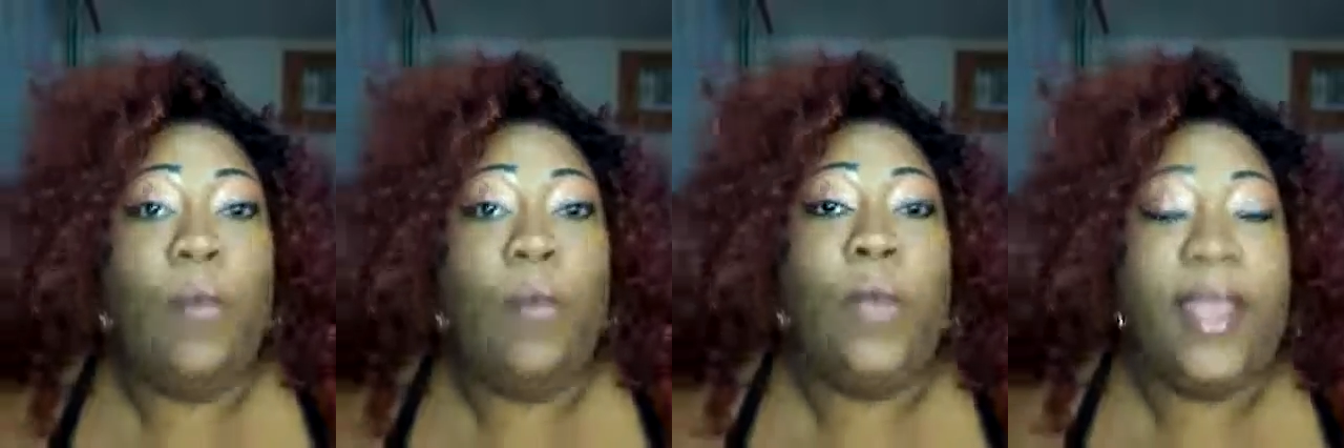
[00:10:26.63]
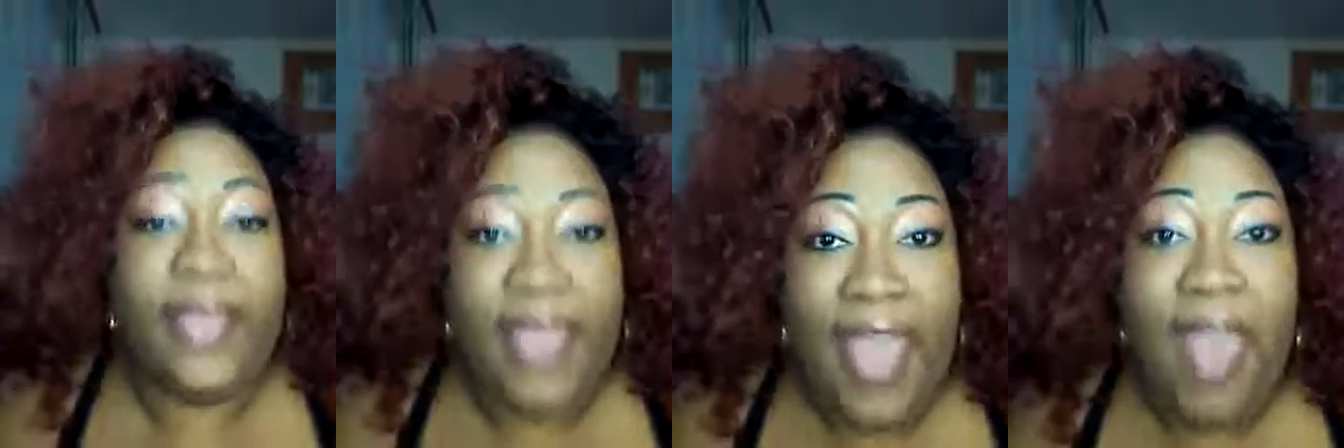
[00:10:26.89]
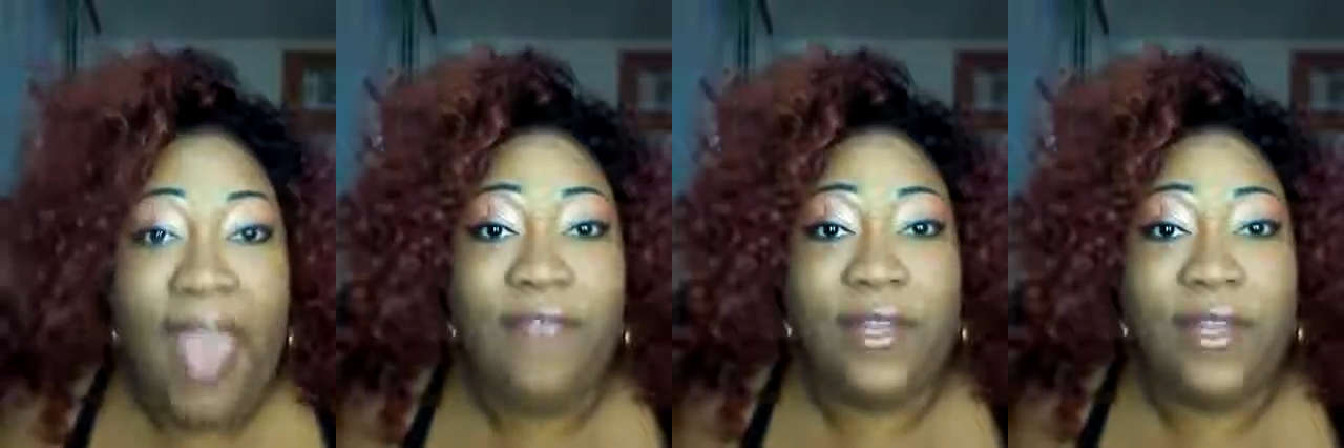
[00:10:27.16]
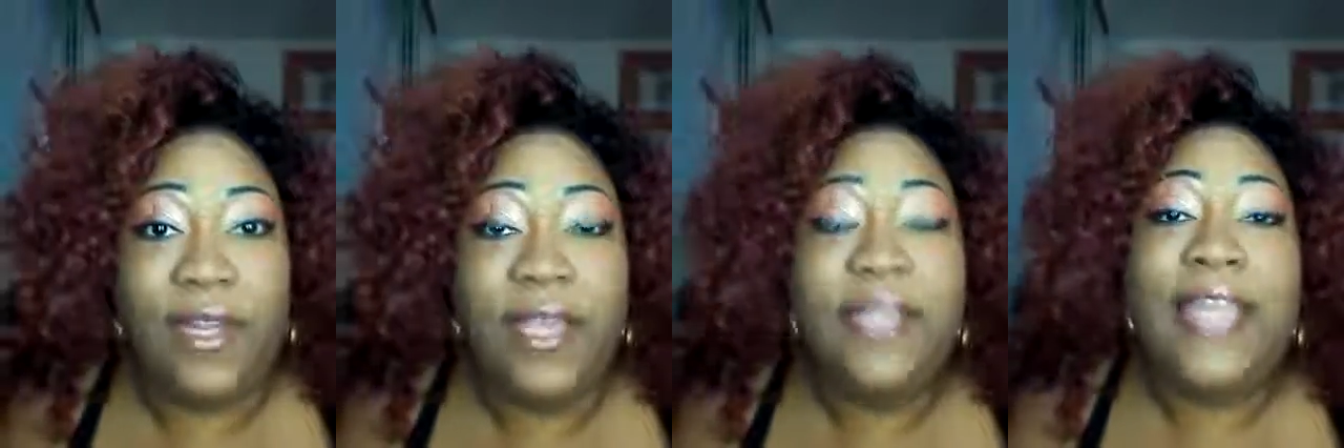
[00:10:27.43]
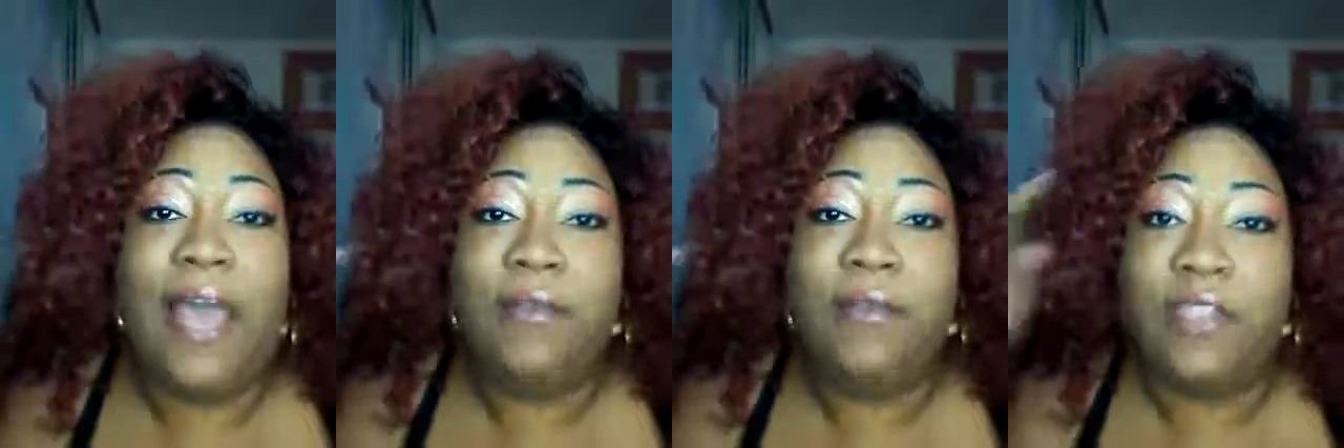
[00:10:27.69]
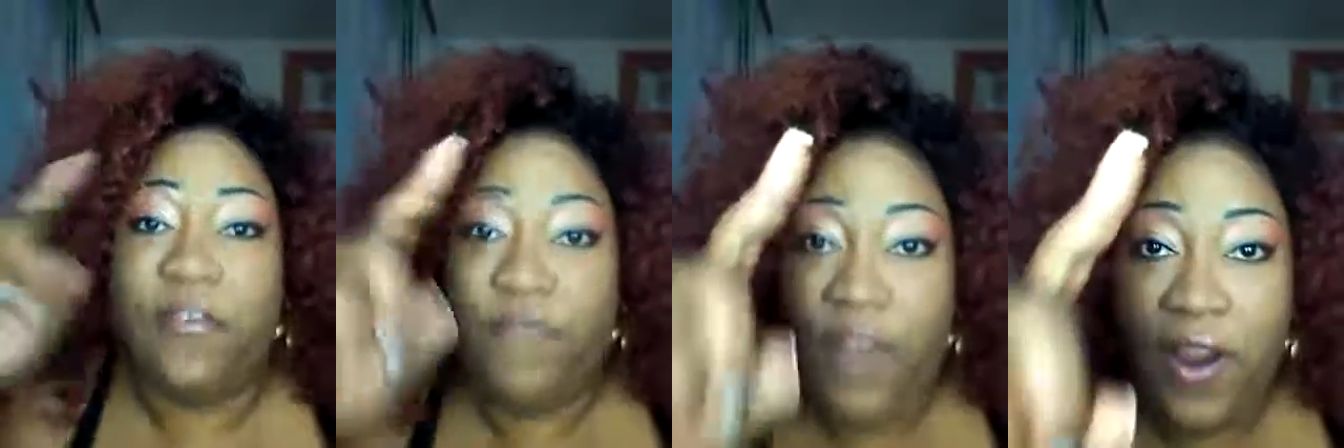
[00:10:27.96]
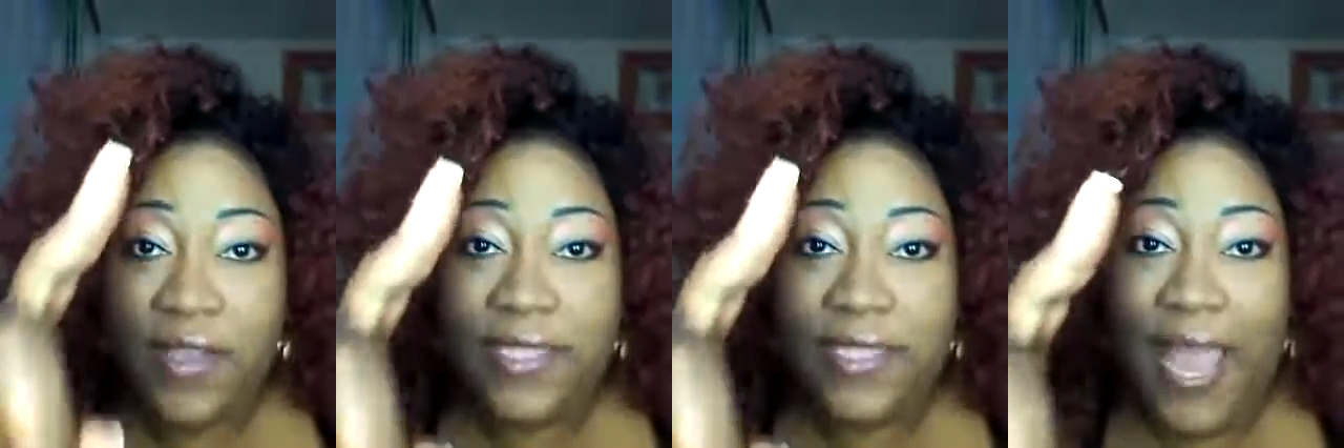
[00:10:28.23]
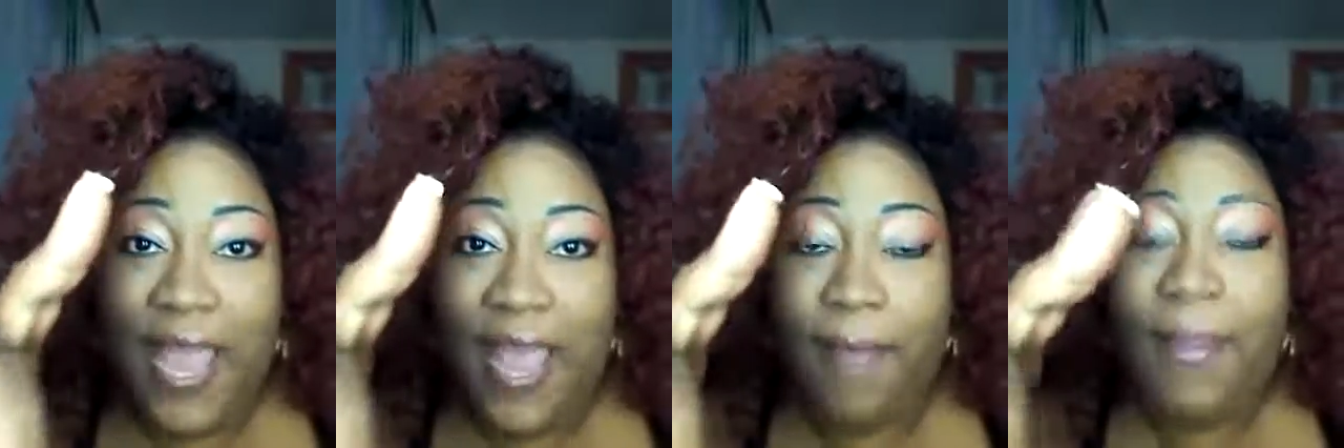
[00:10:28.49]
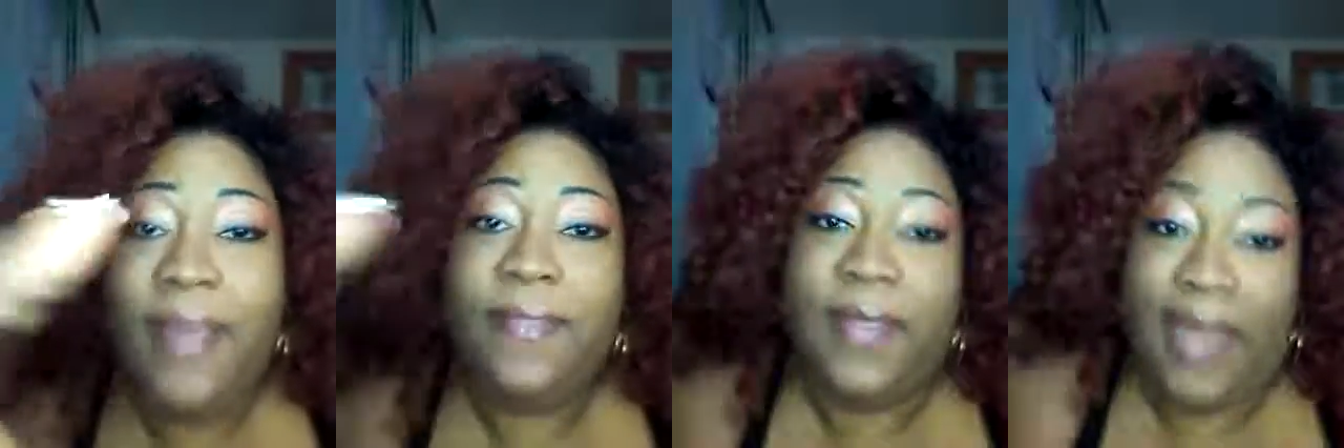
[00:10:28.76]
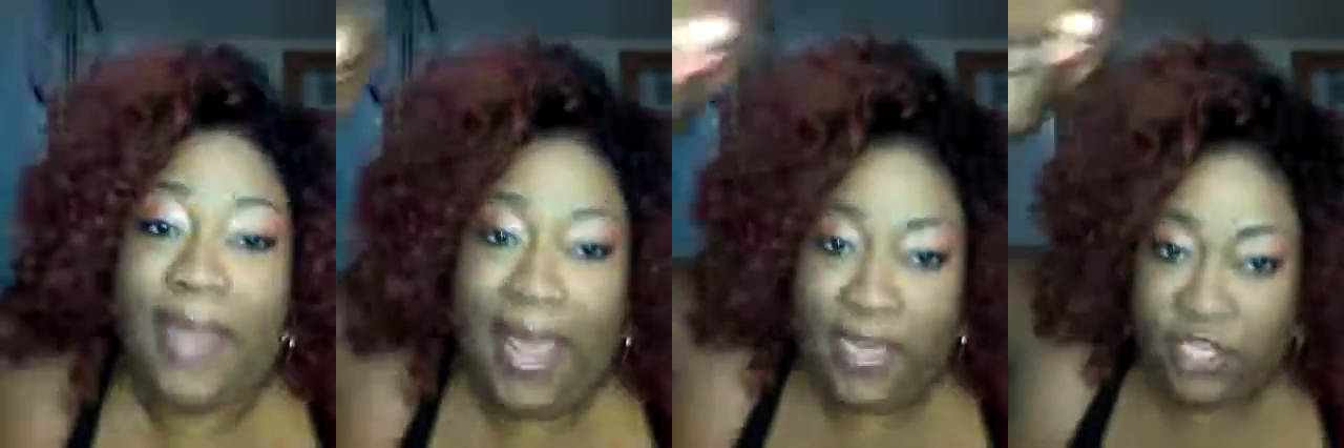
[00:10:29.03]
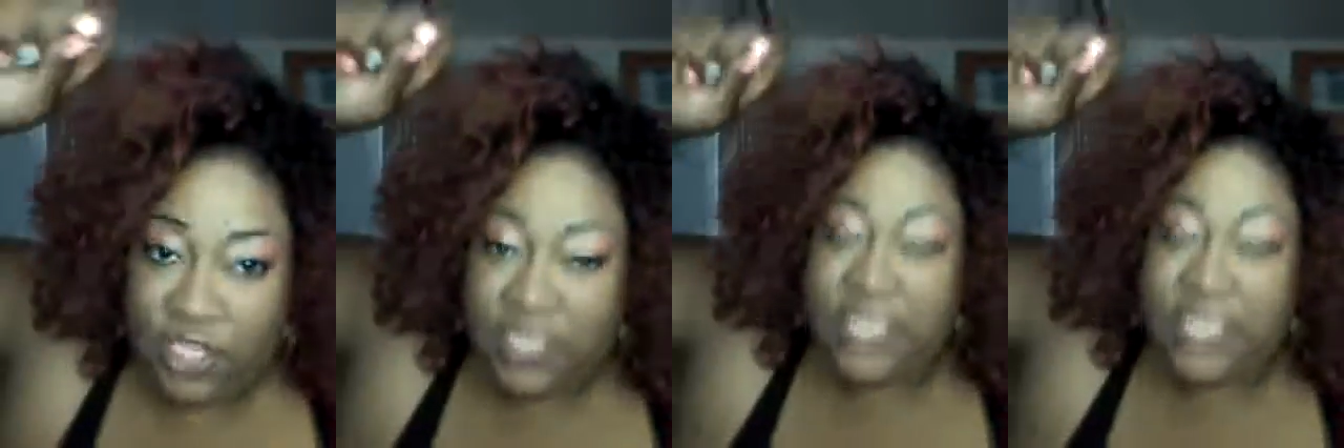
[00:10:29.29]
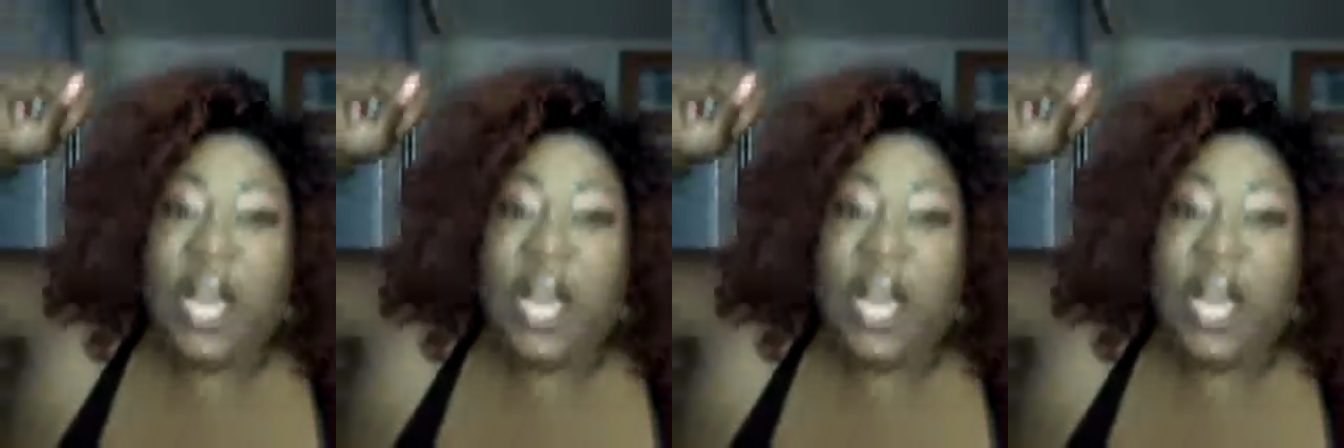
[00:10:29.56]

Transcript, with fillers: with Kevin, that was the first time that I just